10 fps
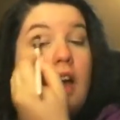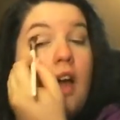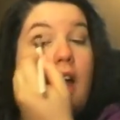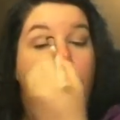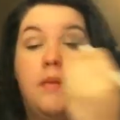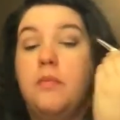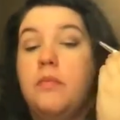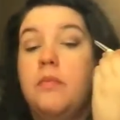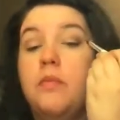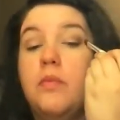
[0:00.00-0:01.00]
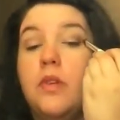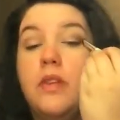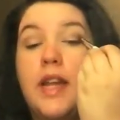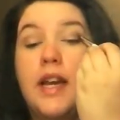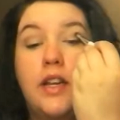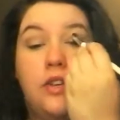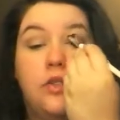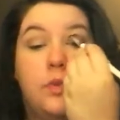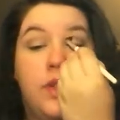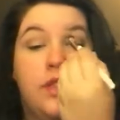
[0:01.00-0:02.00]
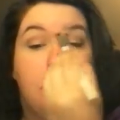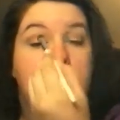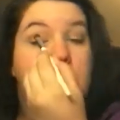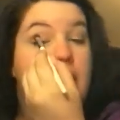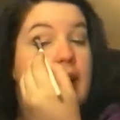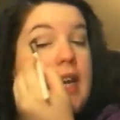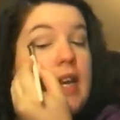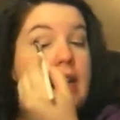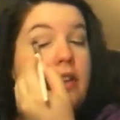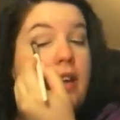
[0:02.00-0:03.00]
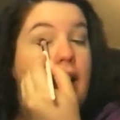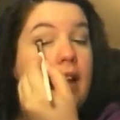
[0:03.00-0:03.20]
that I use with almost any look.